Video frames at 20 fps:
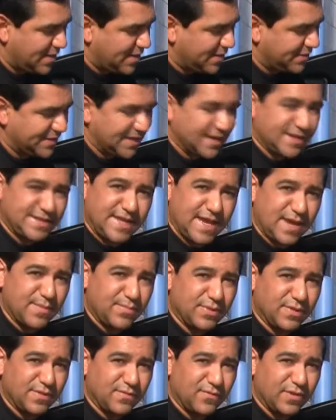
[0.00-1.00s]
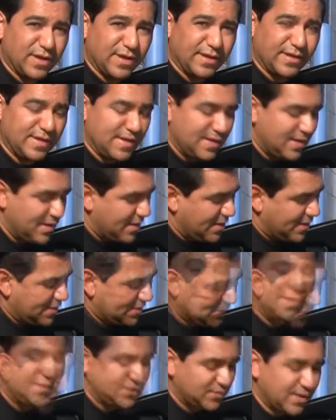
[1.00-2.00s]
Here's an example of
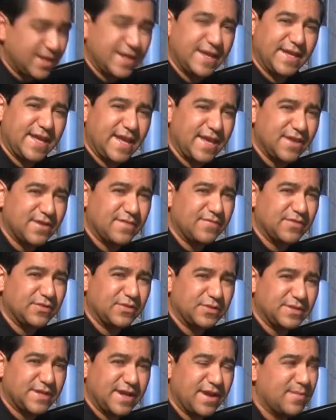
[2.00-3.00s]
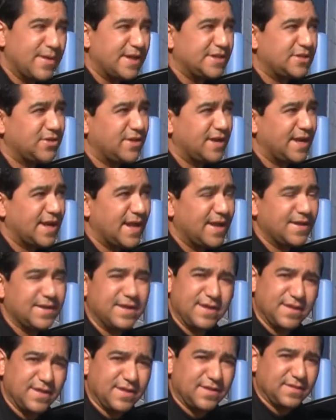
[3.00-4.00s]
one. This will indicate you have a low tire by turning on
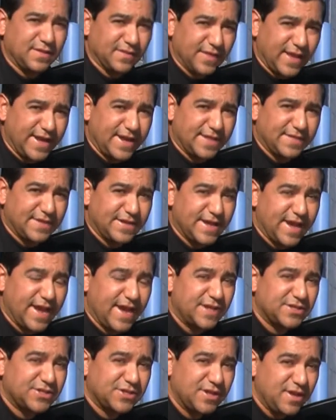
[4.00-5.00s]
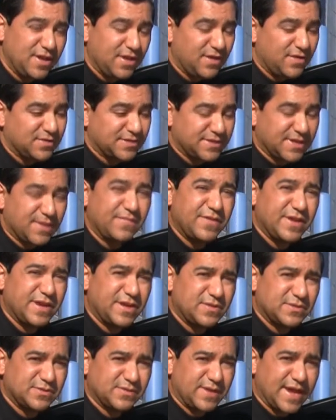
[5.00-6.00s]
the light on the dash, or some
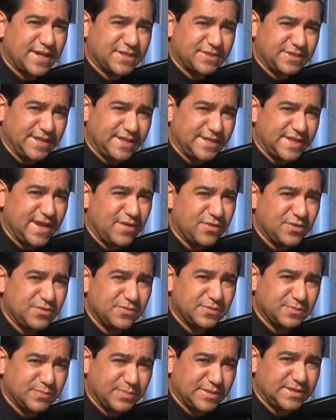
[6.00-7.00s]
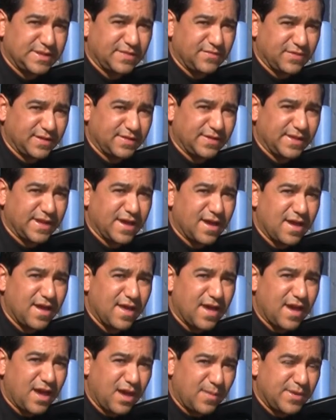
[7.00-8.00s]
vehicles will actually tell you specifically
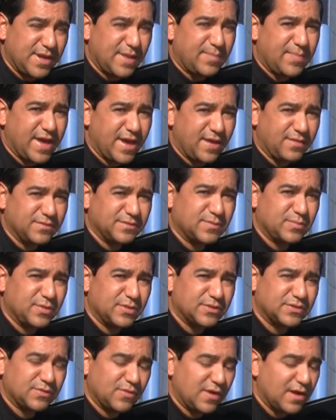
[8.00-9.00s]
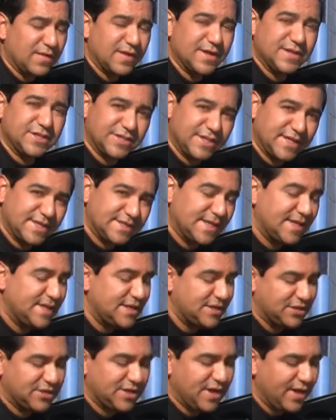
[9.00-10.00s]
how many pounds per square inch is in
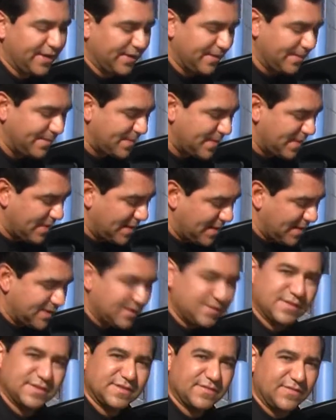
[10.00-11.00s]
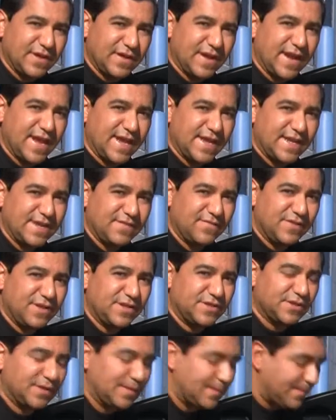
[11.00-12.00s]
each tire. So it's a very handy
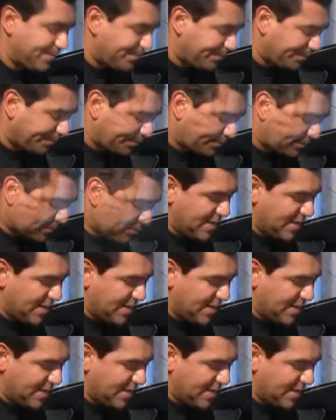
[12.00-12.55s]
feature. So I